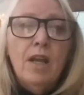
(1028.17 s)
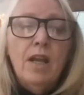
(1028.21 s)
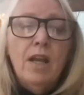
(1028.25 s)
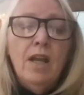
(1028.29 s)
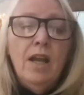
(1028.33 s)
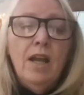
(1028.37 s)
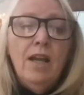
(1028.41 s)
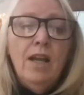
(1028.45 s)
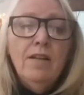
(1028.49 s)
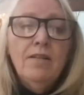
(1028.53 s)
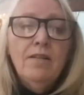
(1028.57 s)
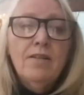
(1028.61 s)

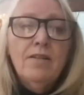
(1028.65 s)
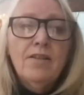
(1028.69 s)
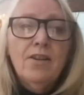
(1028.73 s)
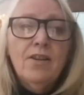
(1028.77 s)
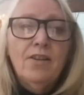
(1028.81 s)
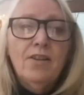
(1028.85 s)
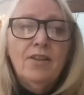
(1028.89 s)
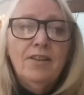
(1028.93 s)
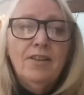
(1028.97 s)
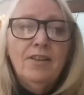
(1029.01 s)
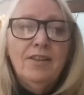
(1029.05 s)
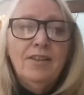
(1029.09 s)
And
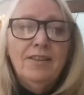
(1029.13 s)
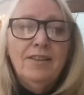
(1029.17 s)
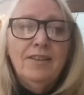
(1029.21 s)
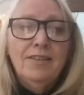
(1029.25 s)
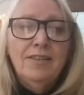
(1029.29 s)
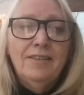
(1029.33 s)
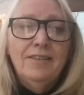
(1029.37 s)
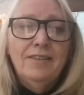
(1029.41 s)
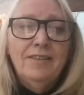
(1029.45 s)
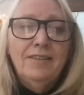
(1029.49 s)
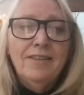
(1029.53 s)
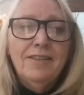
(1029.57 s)
suddenly,
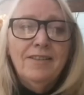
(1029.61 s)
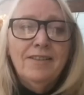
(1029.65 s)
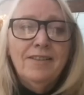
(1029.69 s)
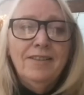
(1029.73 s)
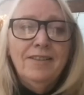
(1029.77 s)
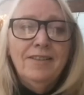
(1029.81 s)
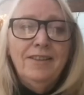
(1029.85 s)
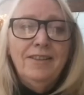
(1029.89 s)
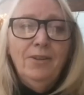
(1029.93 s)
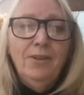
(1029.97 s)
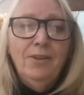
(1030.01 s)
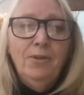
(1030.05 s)
this
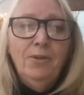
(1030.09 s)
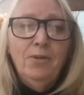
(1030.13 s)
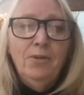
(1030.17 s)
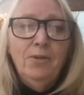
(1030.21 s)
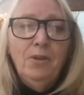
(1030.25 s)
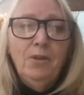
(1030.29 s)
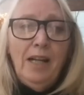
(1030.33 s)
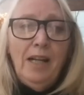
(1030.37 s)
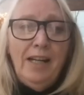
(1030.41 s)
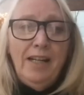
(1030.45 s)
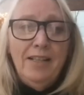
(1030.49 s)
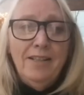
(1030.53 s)
little old
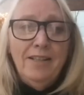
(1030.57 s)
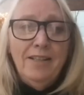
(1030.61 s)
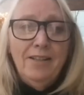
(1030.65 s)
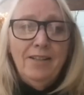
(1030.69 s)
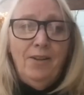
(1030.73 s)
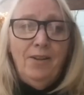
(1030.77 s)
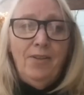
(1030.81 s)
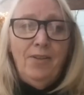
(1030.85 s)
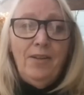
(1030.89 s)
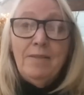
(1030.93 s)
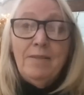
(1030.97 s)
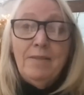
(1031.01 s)
lady
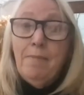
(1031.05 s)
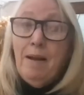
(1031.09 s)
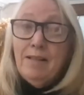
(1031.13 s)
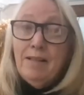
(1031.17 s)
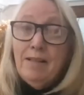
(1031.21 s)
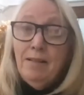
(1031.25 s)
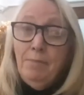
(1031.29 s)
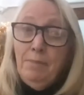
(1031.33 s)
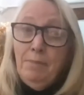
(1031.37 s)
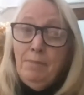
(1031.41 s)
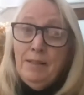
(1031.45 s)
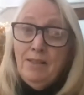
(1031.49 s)
on this
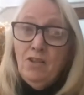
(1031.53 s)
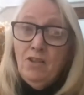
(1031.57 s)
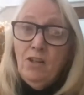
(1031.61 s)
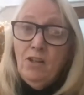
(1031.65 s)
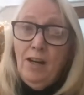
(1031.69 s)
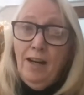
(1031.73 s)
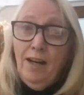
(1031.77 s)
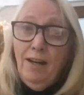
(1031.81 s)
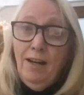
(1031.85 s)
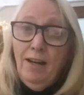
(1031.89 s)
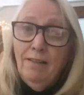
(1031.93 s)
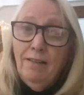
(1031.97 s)
massive big
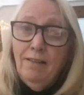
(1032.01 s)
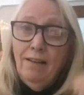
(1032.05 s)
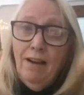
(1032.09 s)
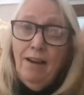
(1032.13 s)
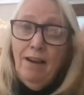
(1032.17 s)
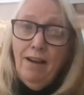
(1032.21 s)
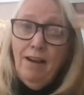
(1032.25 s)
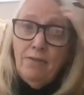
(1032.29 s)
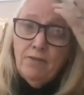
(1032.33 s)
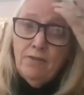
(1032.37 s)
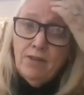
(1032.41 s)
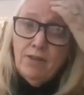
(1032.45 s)
chair, I
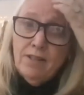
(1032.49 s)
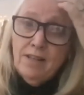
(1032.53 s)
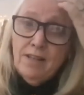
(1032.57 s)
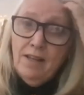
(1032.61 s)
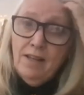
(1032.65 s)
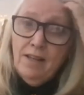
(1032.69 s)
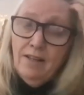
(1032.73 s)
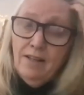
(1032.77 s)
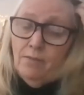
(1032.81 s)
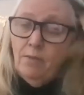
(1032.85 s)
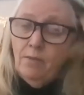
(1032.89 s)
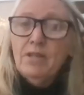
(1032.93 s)
have to
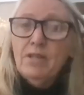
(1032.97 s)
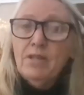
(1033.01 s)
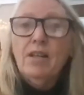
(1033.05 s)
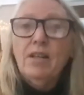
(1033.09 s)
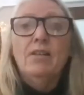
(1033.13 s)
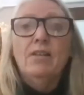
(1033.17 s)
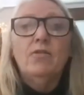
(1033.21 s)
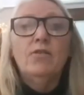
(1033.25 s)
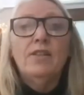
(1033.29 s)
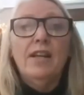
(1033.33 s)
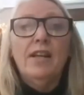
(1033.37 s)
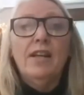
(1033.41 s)
say, in which I
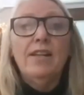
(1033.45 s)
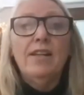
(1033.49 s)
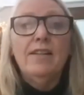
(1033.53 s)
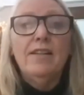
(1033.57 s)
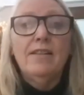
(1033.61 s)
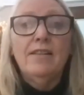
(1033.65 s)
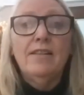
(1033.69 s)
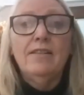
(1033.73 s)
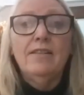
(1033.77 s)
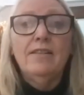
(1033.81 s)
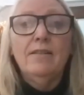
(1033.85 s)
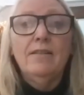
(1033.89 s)
today
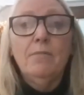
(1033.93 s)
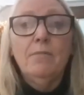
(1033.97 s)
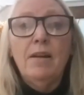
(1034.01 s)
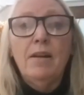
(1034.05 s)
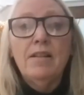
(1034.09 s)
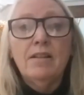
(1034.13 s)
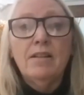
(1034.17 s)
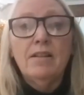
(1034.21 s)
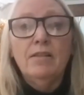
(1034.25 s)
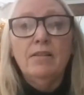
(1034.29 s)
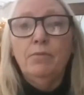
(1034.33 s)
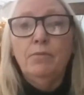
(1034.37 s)
sit in
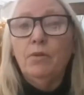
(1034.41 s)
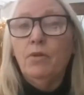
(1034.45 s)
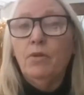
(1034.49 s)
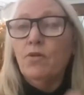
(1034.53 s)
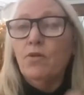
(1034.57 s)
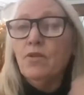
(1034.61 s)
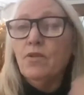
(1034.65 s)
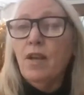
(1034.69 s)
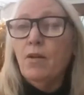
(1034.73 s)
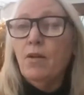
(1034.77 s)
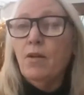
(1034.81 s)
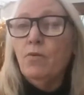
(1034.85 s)
myself
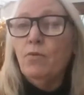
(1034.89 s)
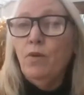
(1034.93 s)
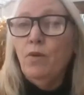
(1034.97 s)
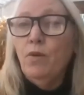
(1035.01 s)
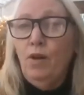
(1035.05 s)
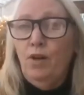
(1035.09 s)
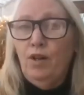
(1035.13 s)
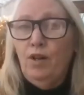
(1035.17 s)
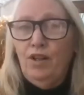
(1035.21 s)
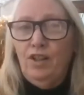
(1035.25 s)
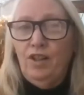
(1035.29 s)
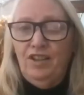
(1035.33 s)
because I
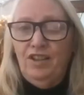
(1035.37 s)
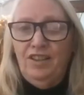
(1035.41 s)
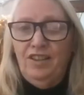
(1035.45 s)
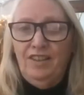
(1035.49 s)
work